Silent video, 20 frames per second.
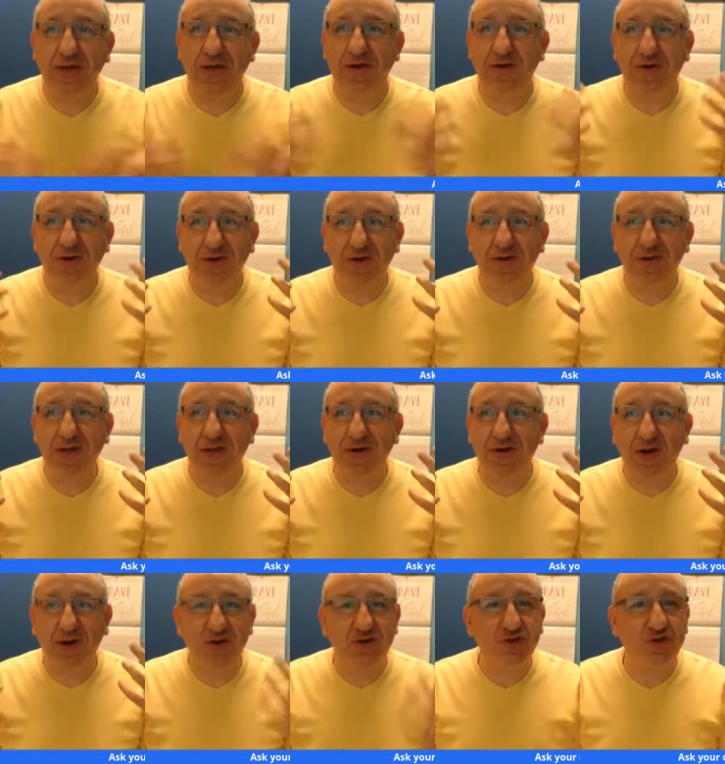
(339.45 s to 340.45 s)
They're they're
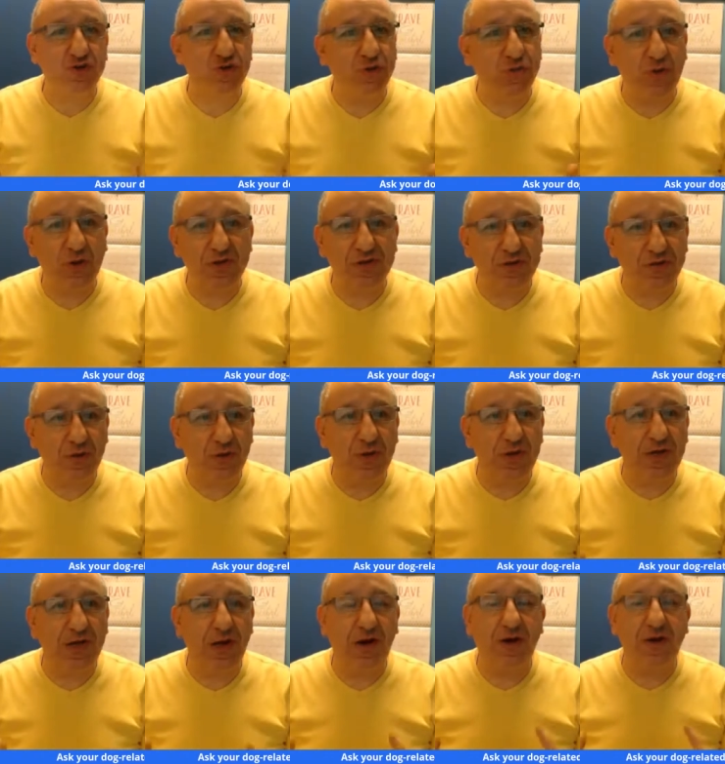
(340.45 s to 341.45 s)
not sure what's
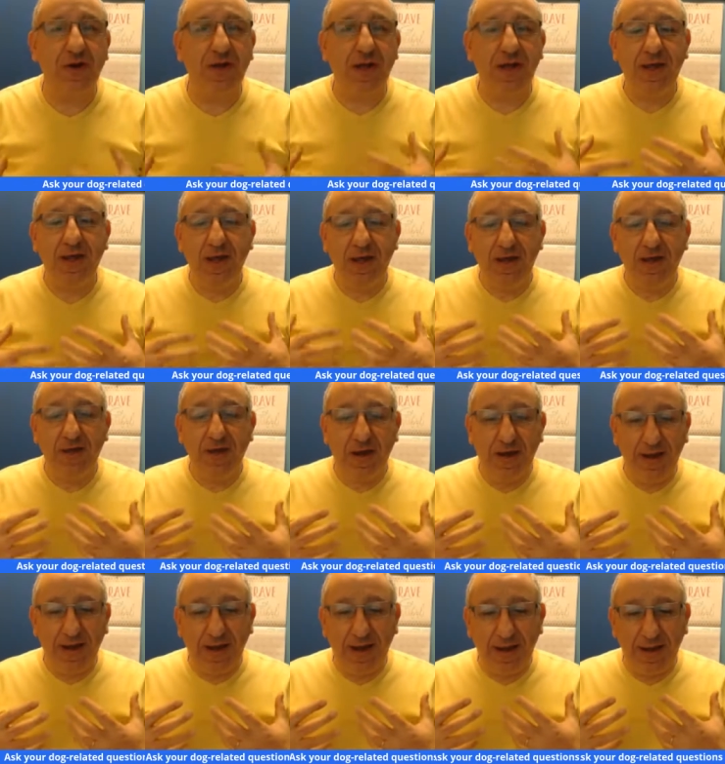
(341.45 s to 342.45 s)
going on, uh,
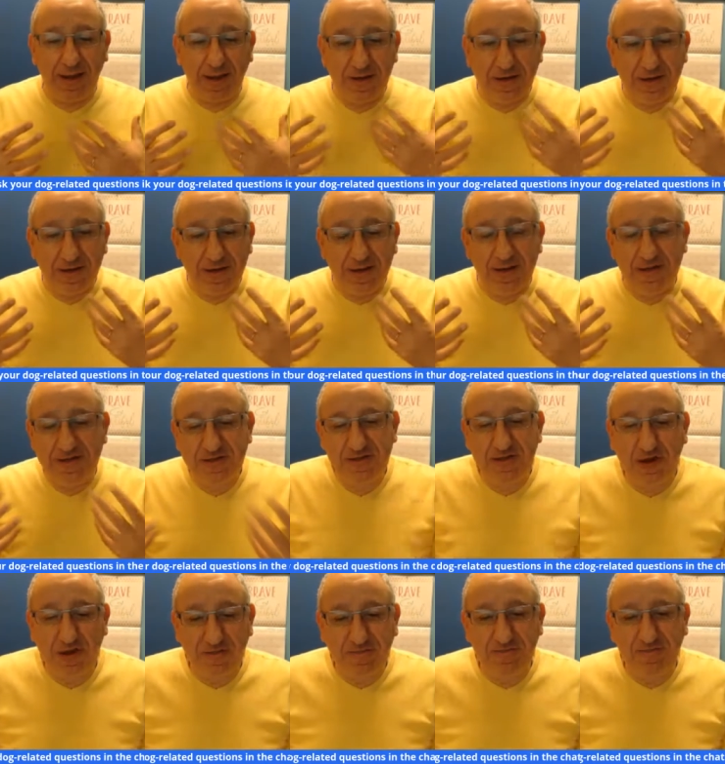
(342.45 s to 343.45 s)
and
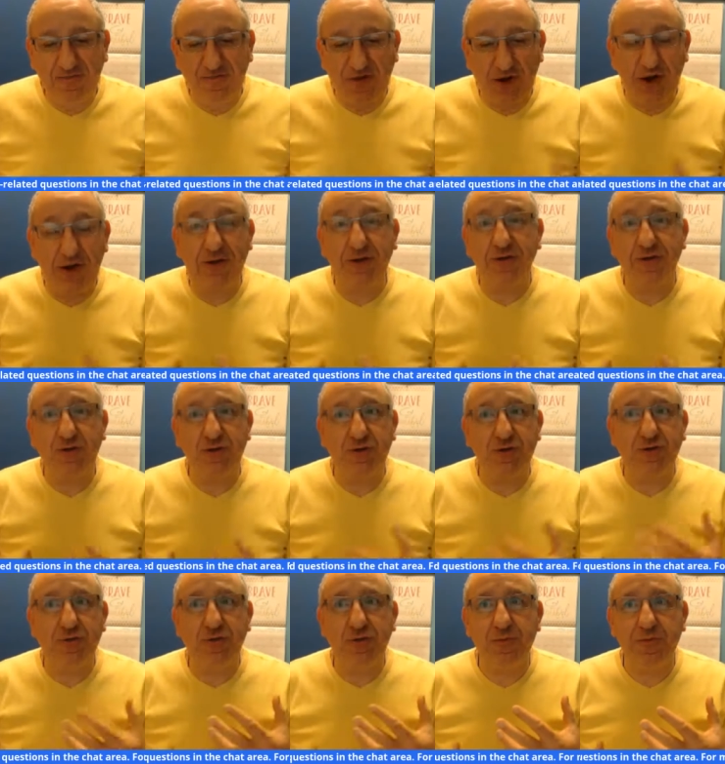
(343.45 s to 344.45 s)
it's not fun
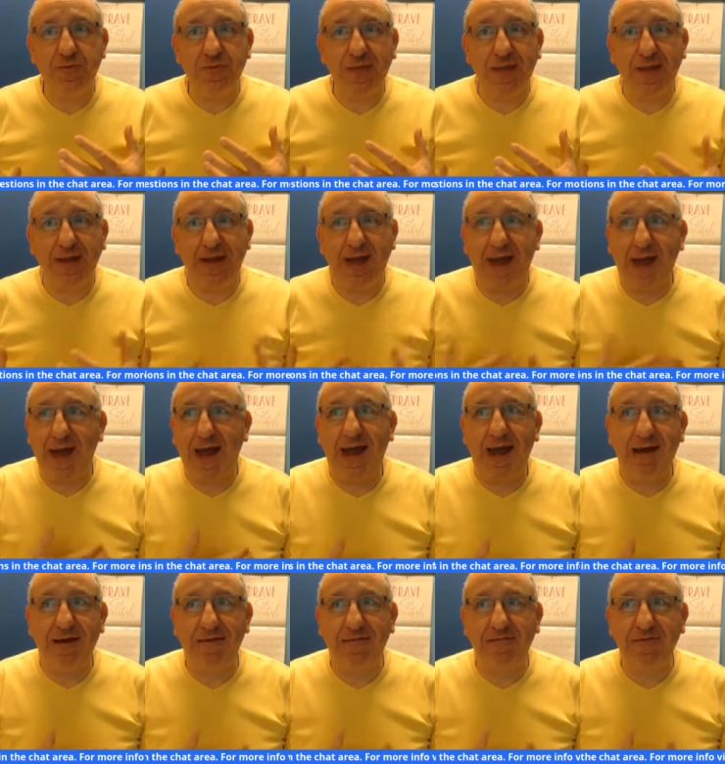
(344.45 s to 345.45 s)
to
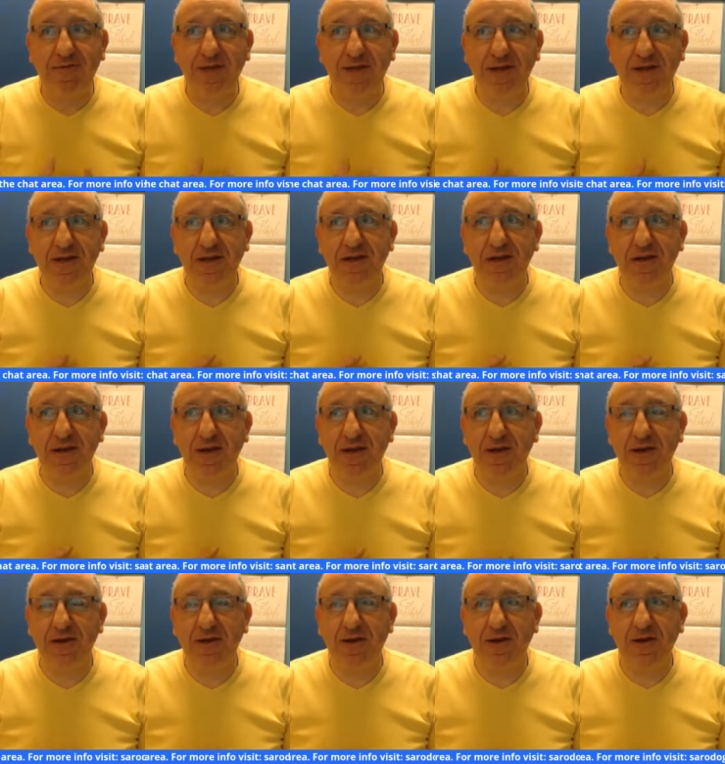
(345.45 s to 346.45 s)
have an
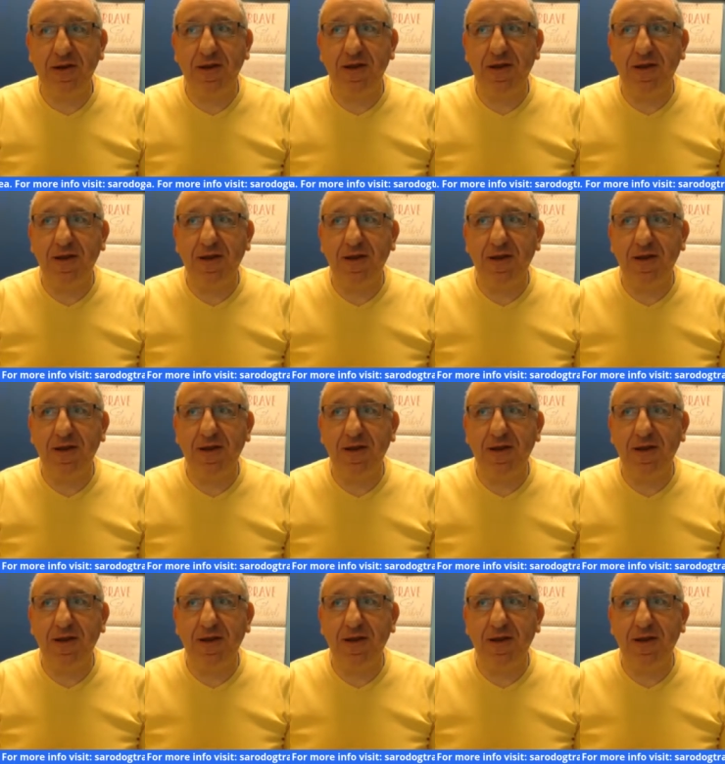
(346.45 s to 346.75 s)
an,